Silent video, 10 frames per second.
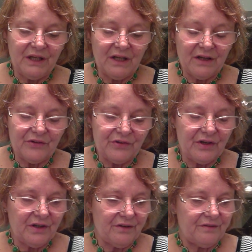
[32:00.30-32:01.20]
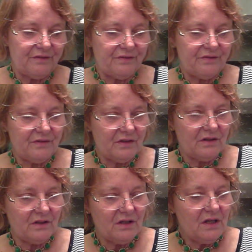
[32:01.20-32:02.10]
because of,
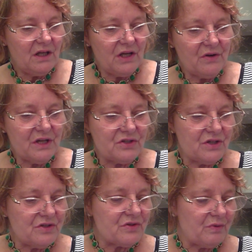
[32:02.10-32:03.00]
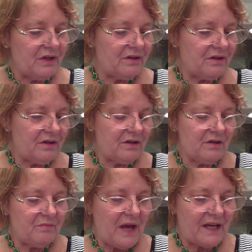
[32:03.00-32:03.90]
you know, issues with
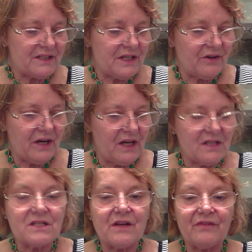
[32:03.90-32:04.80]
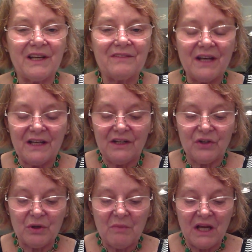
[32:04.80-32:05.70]
bacteria and stuff like that in
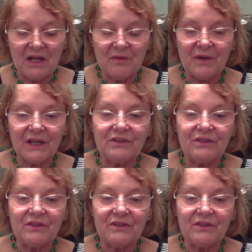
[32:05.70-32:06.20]
your makeup, I